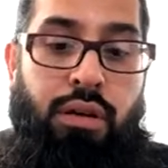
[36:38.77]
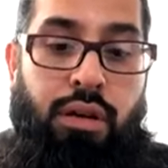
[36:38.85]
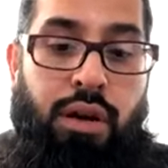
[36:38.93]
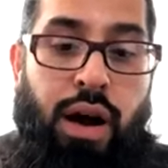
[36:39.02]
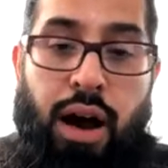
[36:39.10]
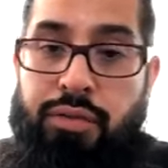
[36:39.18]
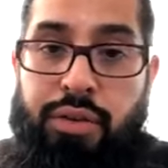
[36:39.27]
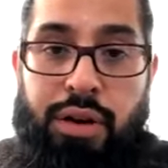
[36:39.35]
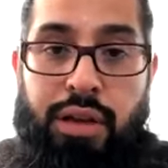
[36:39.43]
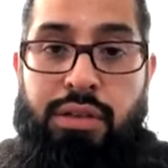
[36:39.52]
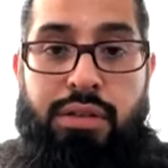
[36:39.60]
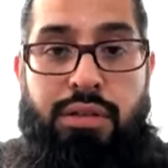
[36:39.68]
confidence.
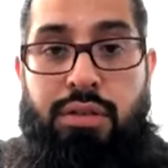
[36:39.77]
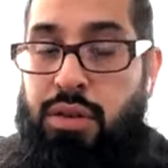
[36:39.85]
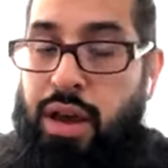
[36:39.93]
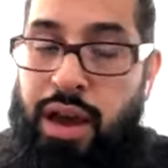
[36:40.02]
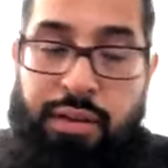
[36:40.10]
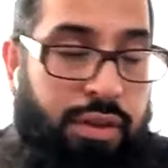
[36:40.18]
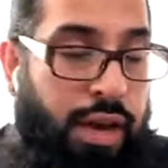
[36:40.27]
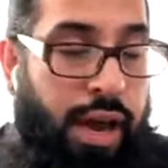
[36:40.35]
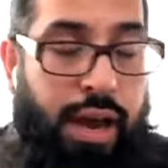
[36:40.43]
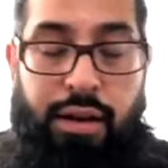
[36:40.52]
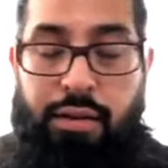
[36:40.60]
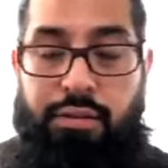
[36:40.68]
Exactly. You have to
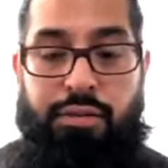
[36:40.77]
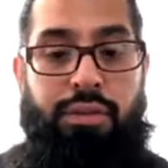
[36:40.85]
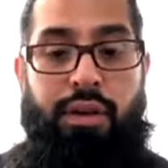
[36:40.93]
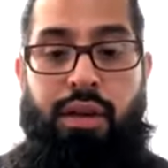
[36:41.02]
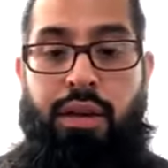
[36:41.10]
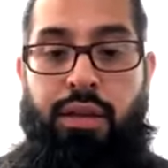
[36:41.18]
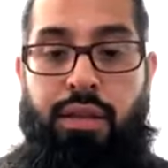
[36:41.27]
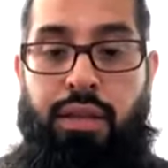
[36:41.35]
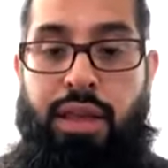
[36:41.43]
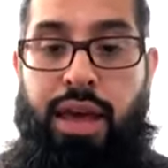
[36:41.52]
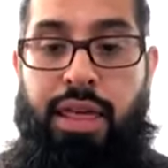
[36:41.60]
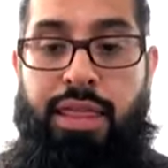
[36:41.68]
have
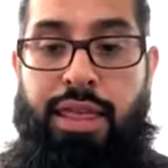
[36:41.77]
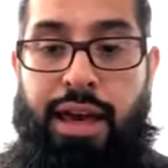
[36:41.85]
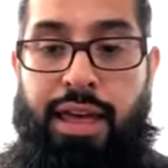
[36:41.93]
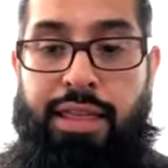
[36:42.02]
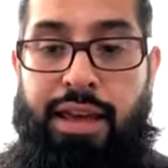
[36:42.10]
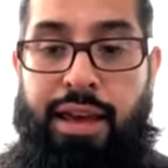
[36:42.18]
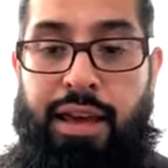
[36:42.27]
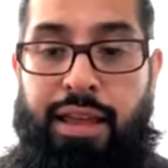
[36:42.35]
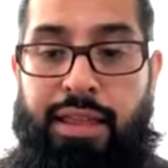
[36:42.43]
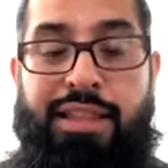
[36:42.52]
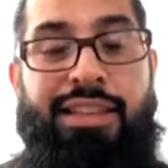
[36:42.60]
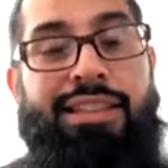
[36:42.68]
that that that,
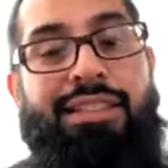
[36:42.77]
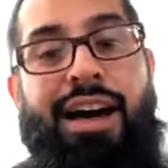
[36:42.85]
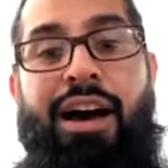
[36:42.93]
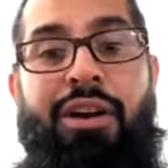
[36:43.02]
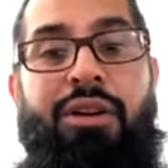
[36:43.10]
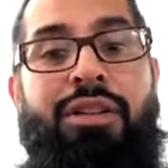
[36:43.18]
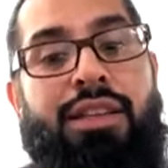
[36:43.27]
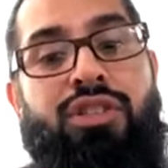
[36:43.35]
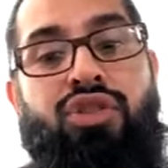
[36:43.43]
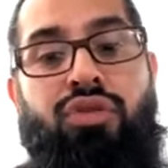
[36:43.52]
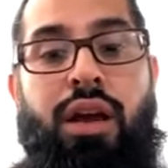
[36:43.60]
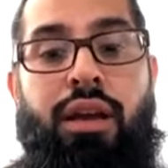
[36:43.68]
that desire and that
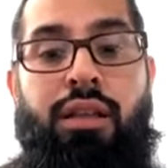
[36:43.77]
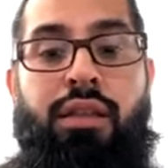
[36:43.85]
strength.